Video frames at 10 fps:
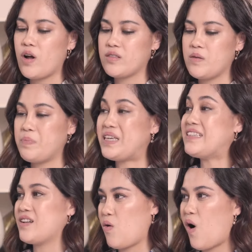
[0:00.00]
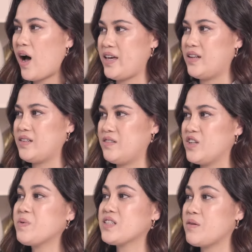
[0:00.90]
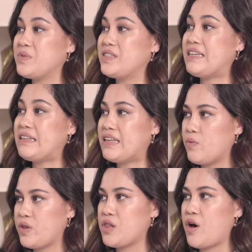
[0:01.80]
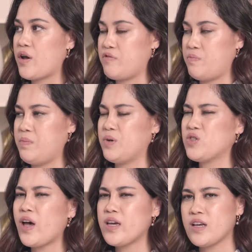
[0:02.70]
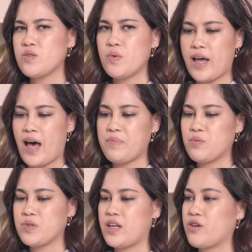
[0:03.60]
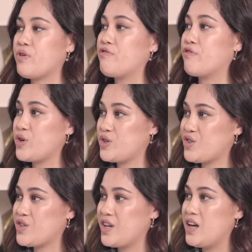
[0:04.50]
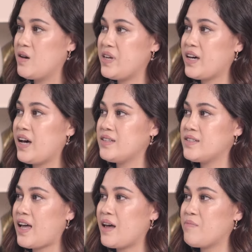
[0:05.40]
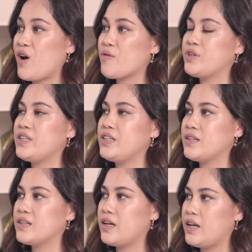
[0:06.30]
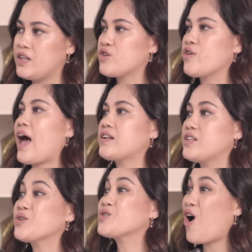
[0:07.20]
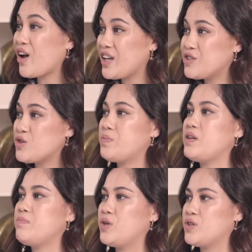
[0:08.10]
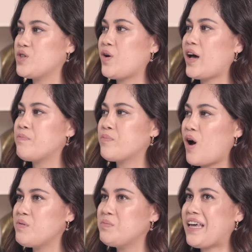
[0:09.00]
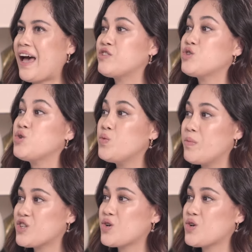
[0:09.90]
the peace and quiet, just because I'm dealing with a lot of people. So I guess what happened was like reverse, because I'm not really interacting or talking to people. So I probably had too much